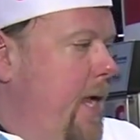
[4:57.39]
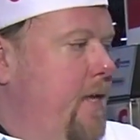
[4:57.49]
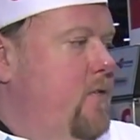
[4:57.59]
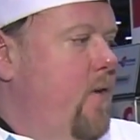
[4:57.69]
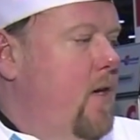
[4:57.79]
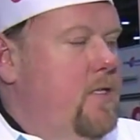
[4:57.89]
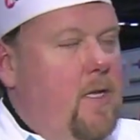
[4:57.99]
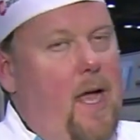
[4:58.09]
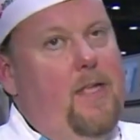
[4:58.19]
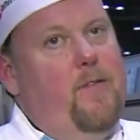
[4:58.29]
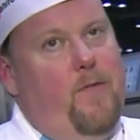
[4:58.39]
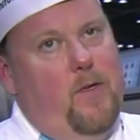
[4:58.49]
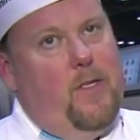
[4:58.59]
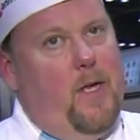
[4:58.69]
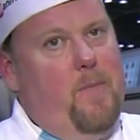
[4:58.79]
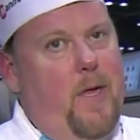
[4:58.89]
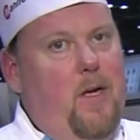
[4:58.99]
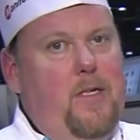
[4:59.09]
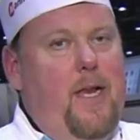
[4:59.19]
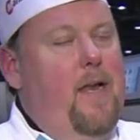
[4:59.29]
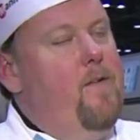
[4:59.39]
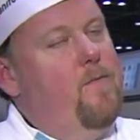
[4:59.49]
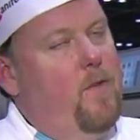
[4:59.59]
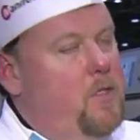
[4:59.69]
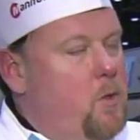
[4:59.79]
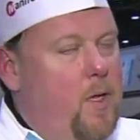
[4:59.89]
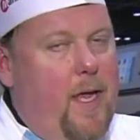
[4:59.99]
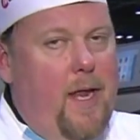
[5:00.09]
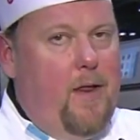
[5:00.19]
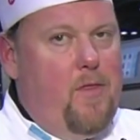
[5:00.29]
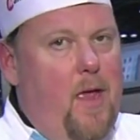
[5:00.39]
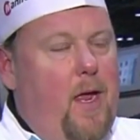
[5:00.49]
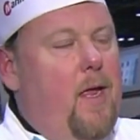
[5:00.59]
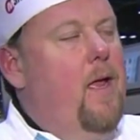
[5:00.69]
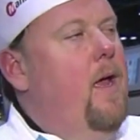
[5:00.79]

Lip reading: And as far as the kinds of foods that can be cooked in it, virtually anything.